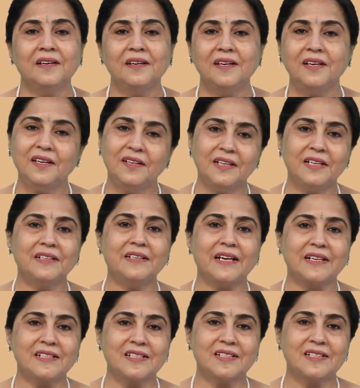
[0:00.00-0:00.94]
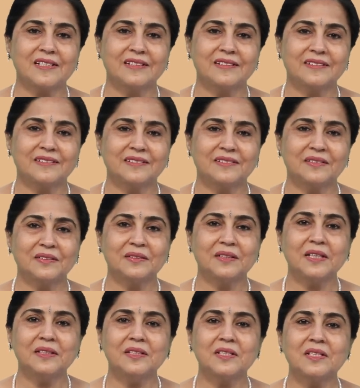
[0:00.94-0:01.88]
He regrets
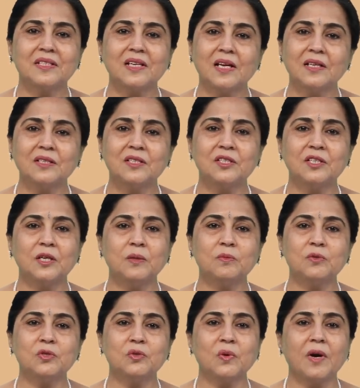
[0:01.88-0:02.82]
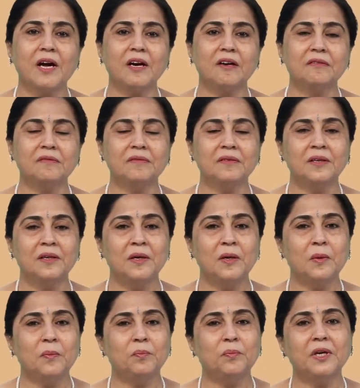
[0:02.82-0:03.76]
that the son seems to have
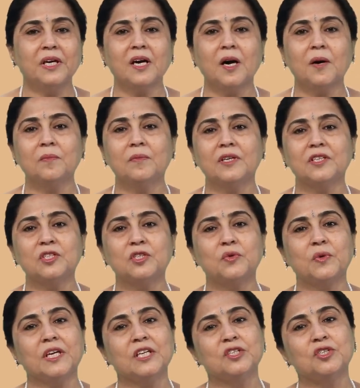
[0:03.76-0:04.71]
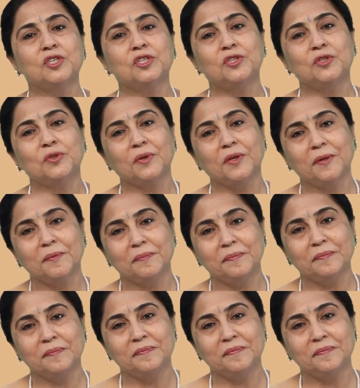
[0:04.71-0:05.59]
become a stranger to him.